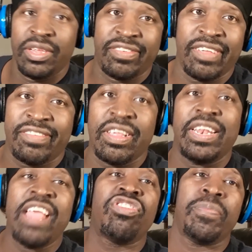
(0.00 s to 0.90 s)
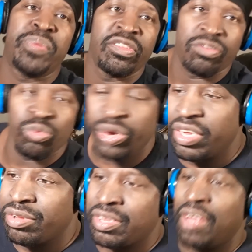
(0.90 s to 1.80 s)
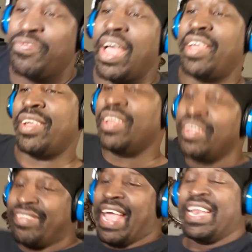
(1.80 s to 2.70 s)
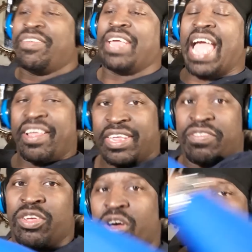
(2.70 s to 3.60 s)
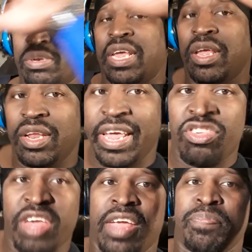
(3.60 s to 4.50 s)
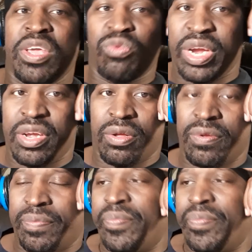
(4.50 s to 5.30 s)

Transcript: So, so let's just put some real stuff out here. See, I ain't even I even gone that. Let's just be real.